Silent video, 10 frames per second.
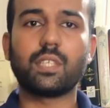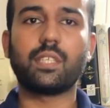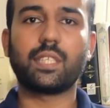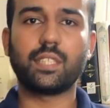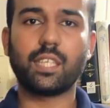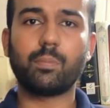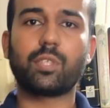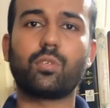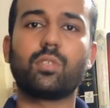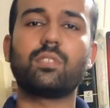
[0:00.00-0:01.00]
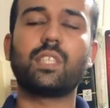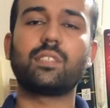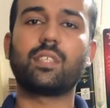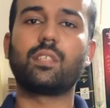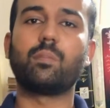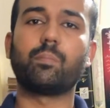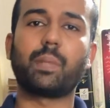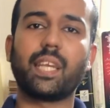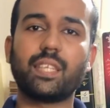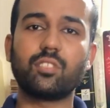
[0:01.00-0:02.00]
in angina pectoris there is a
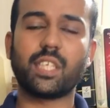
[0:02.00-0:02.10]
pain,